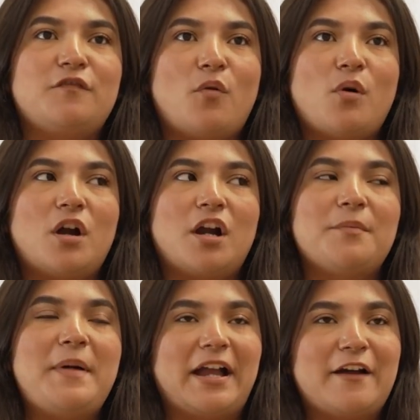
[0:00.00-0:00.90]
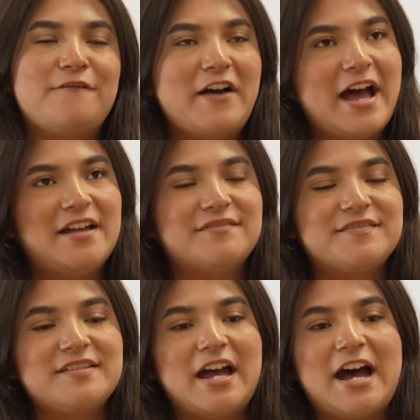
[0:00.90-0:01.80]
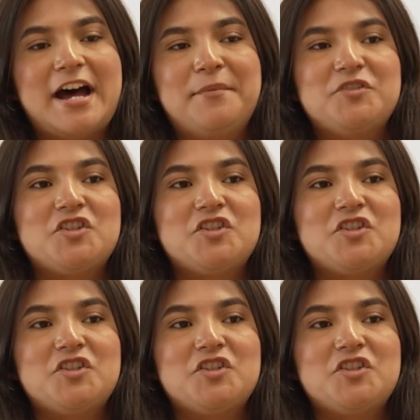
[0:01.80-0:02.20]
for BECAFest,